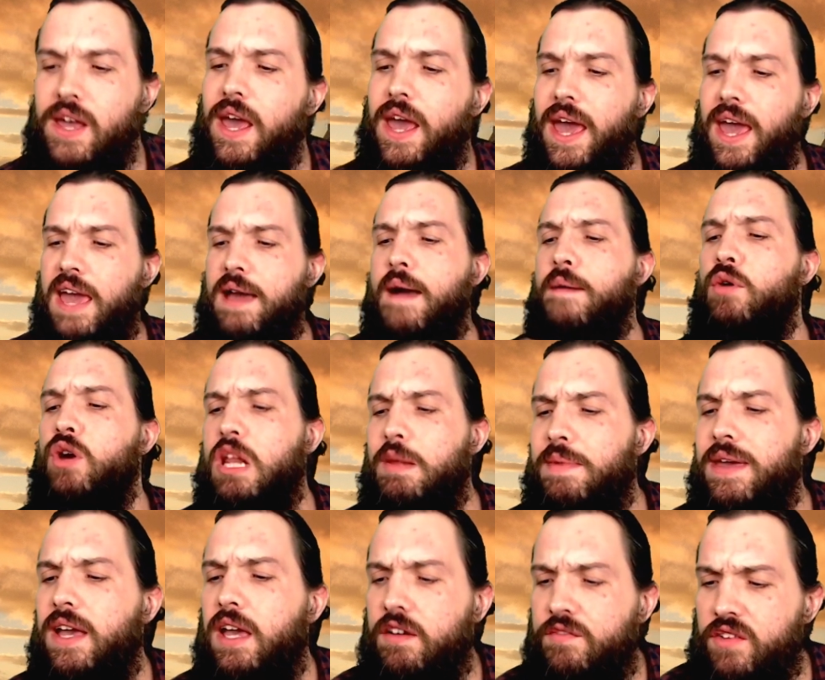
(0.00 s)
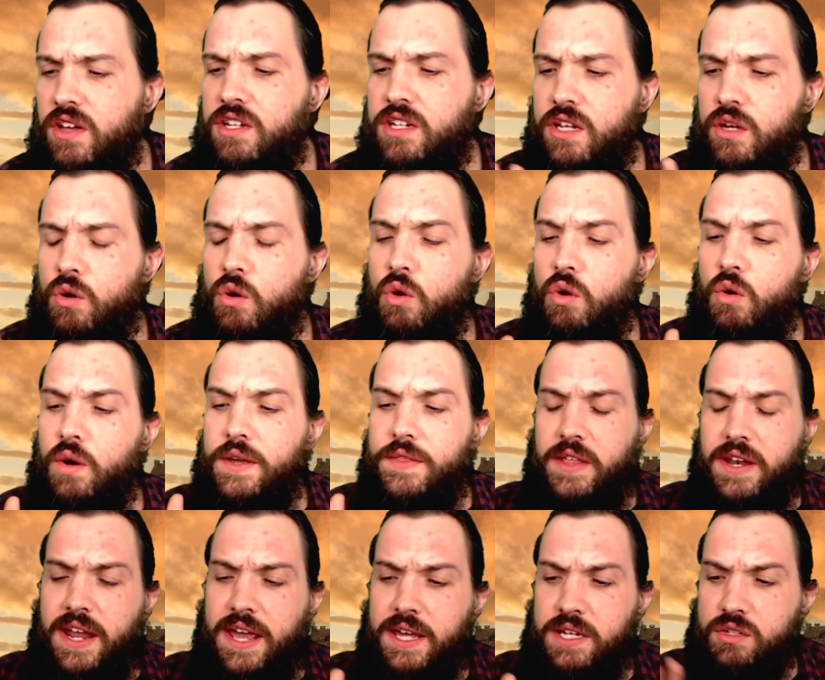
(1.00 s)
I'm going to make a video in the
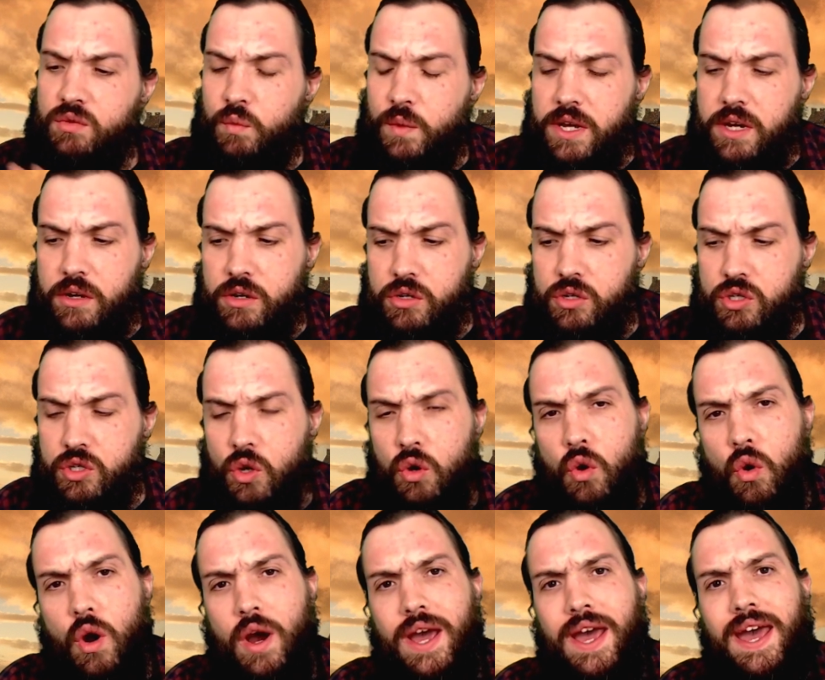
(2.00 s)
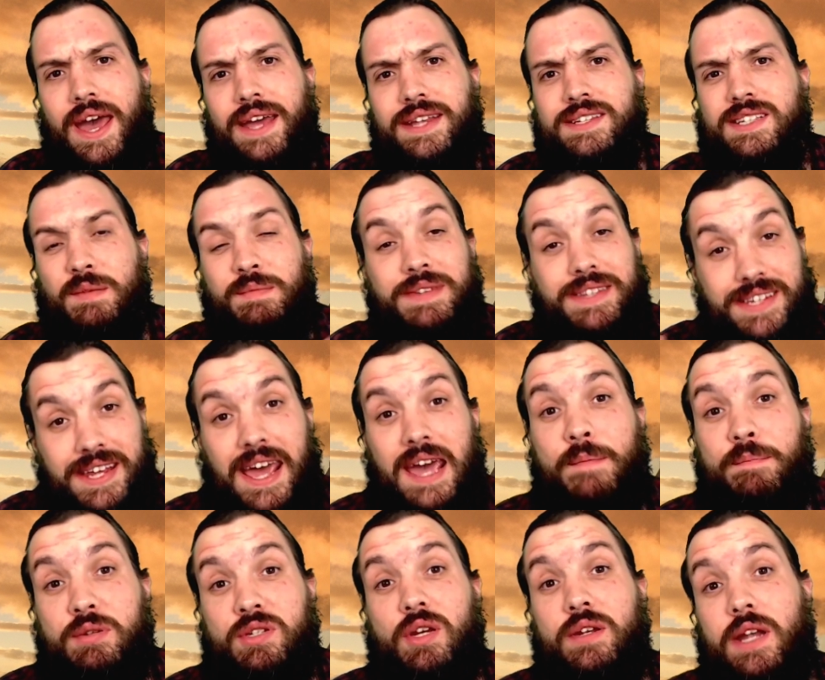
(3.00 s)
next week or so, some
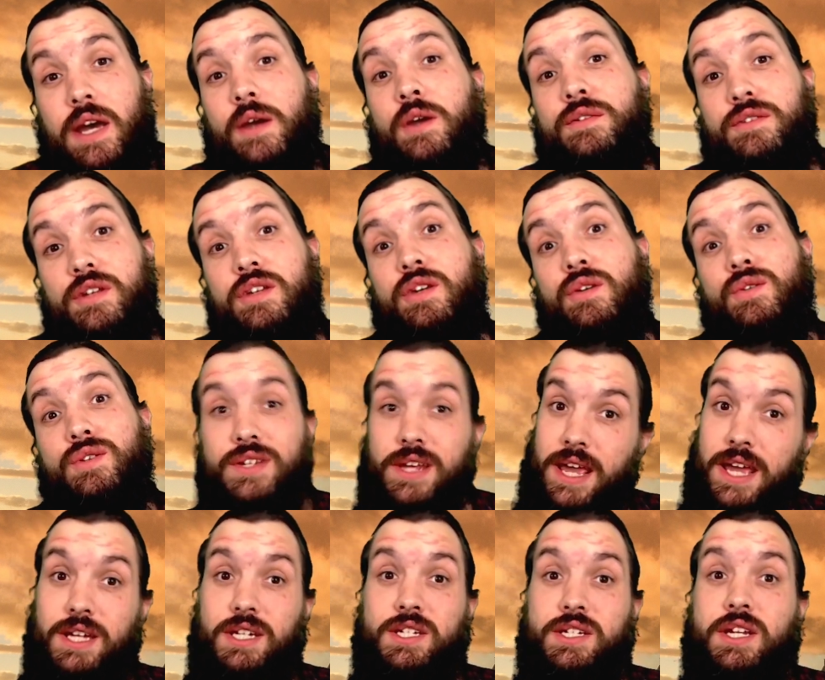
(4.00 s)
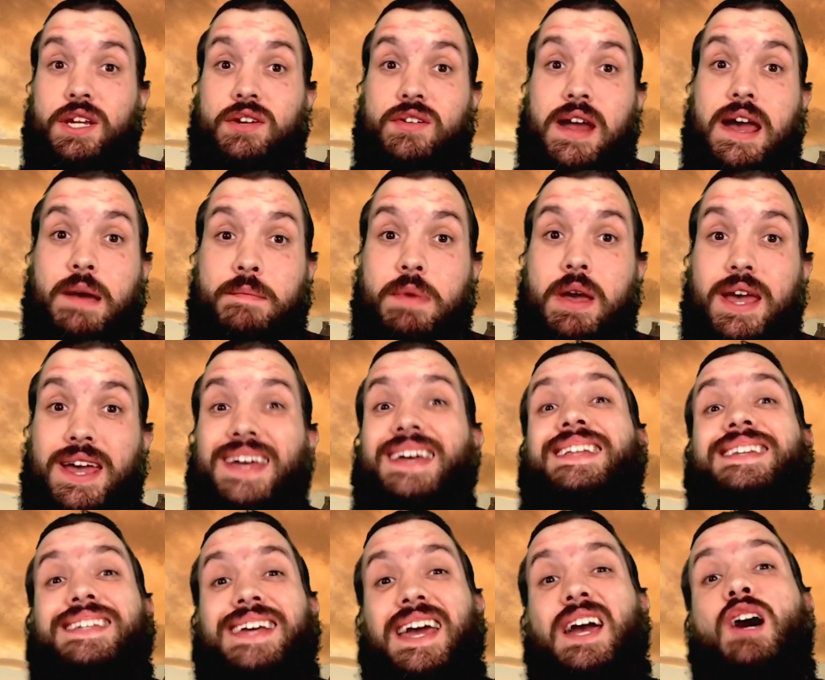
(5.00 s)
tips on how to use Instagram
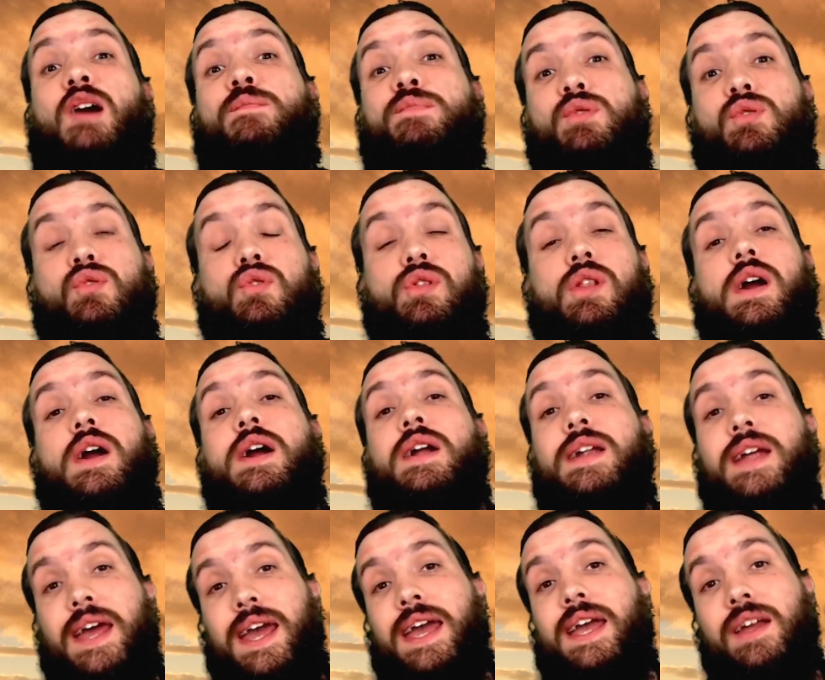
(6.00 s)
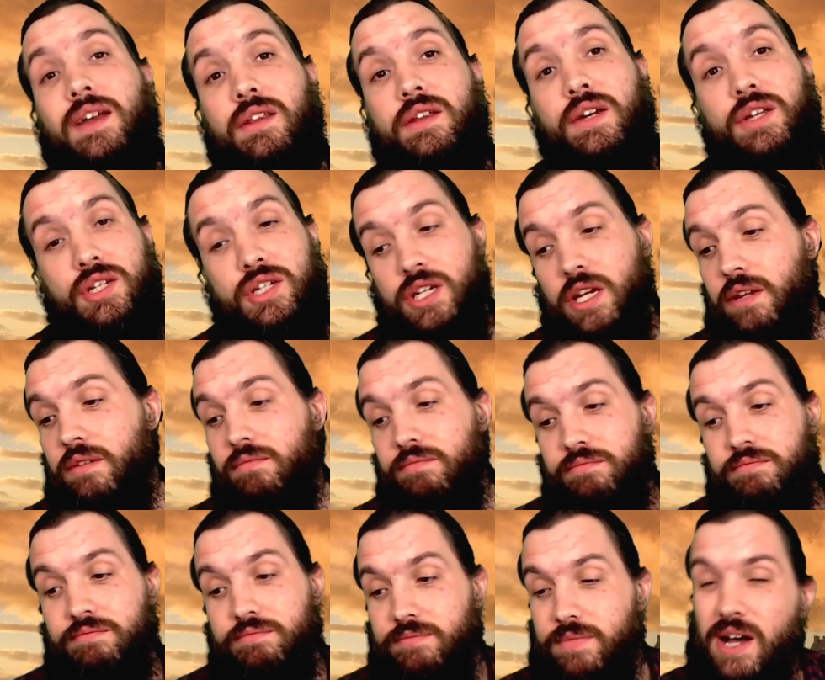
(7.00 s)
to help you learn English.
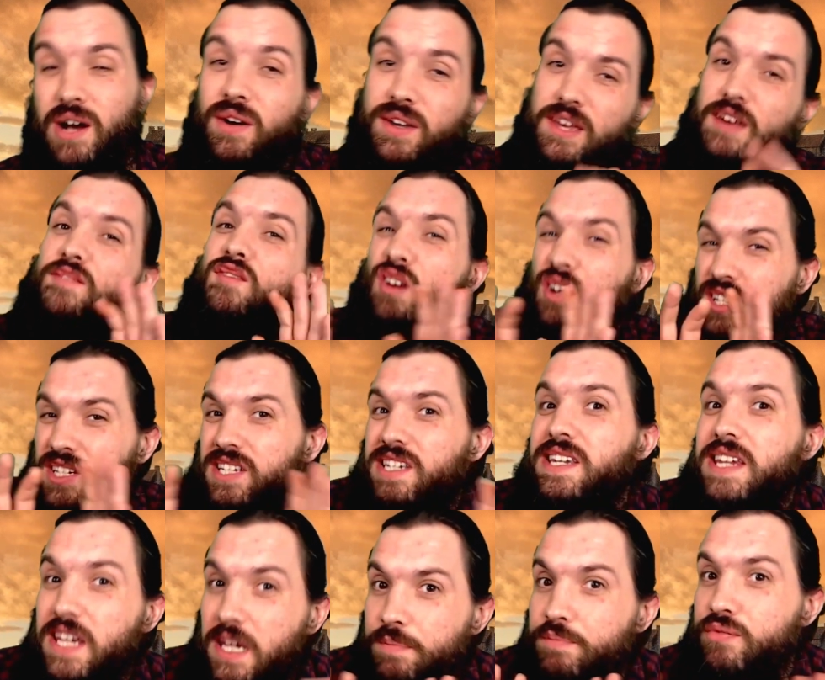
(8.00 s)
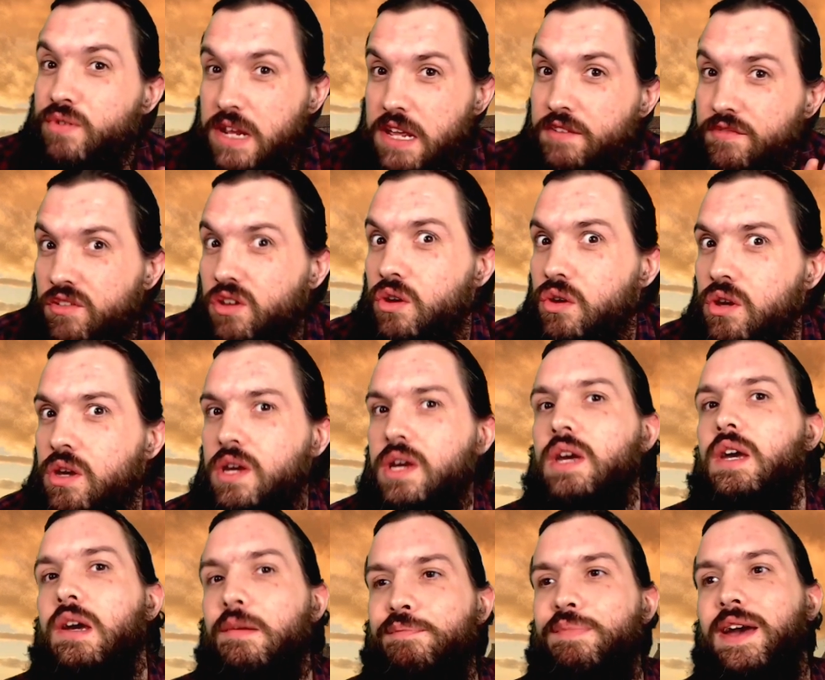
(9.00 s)
And I'll give you a sneak preview,
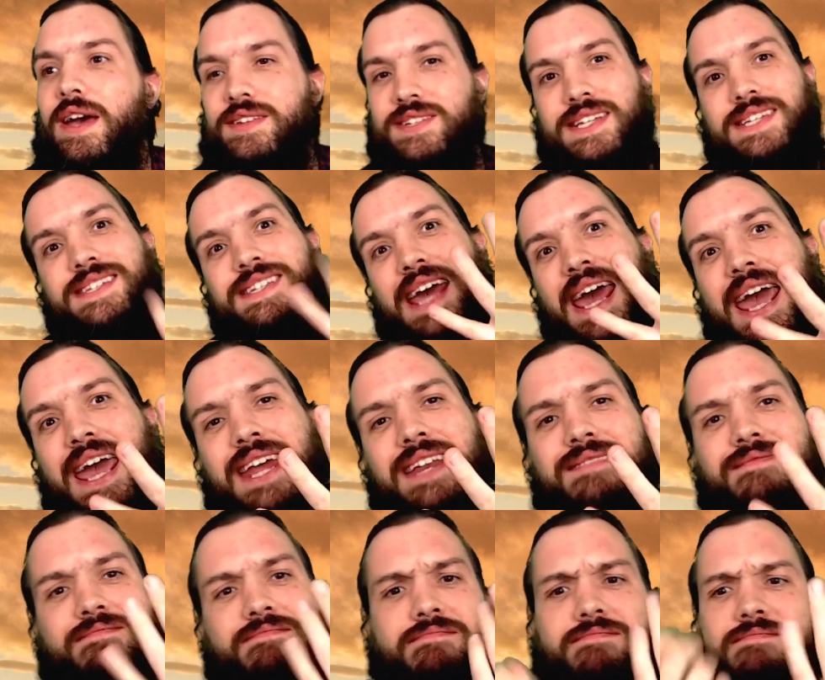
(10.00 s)
but it's a 10